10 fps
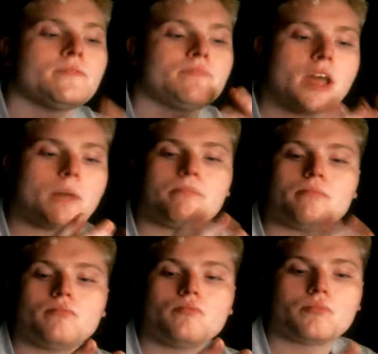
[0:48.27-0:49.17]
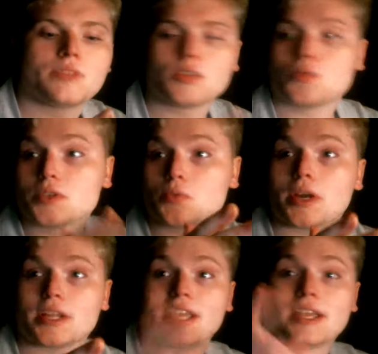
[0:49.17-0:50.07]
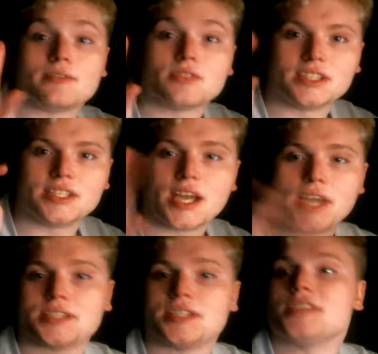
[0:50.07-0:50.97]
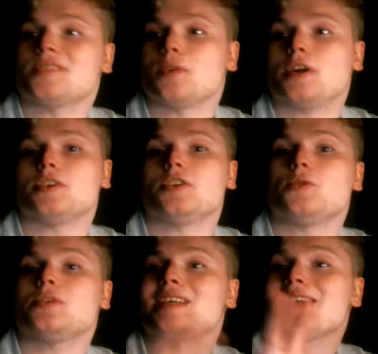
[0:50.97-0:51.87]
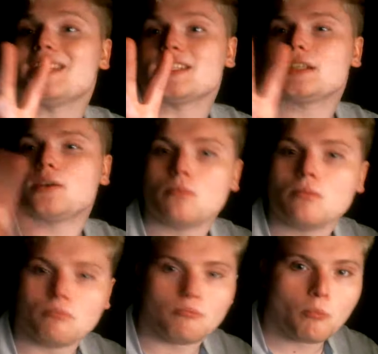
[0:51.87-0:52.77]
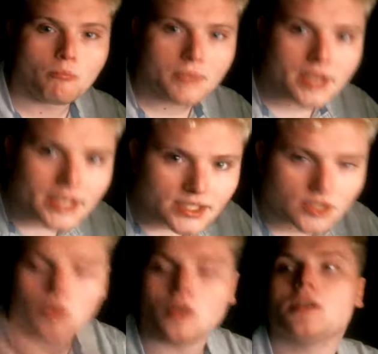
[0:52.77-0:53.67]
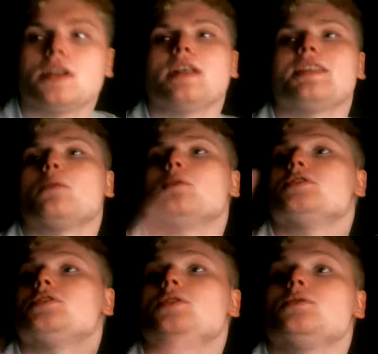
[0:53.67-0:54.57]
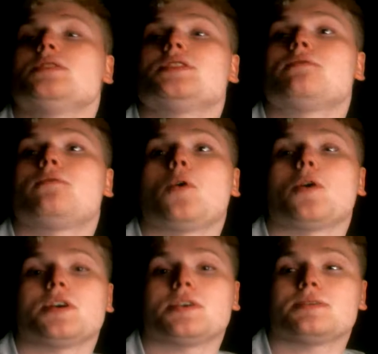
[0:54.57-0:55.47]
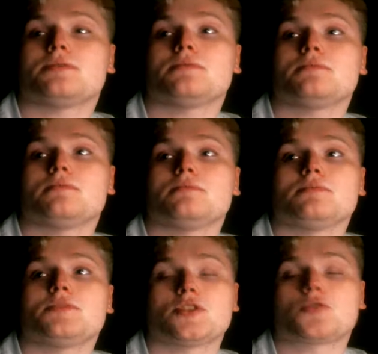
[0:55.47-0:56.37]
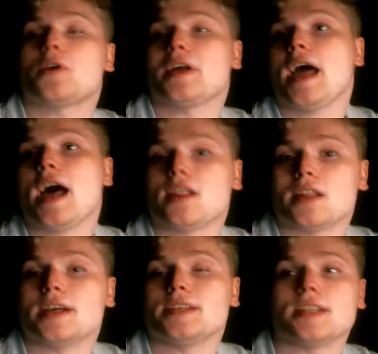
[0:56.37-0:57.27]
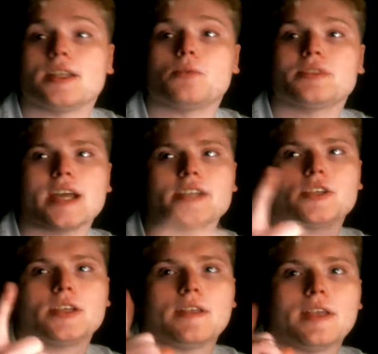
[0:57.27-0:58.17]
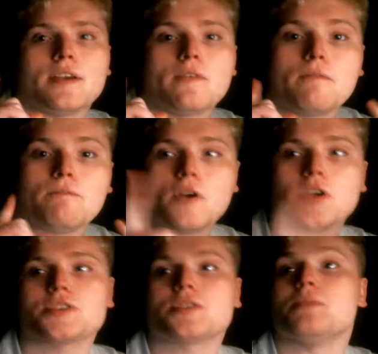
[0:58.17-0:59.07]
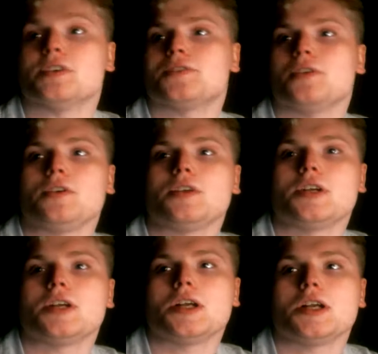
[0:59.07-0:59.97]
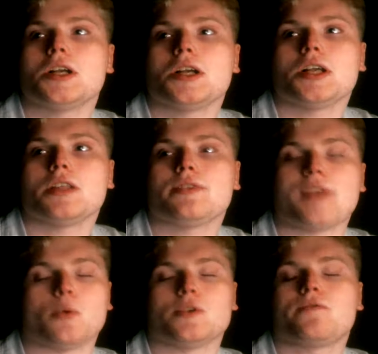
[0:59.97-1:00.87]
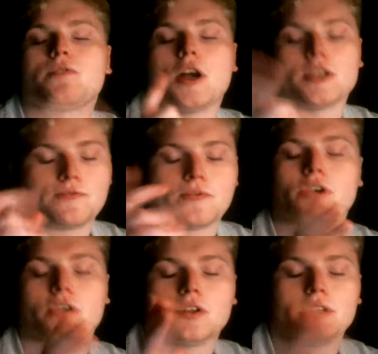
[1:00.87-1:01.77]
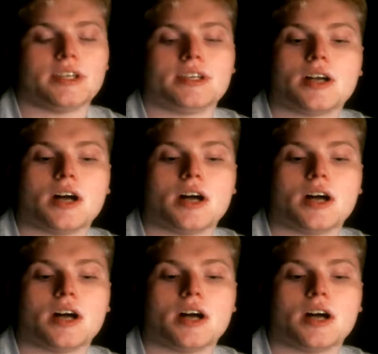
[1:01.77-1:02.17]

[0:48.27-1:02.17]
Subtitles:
Now, this was where the Nazis were using this missile that was used for destroying allies. And it was actually the first missile that was launched vertically.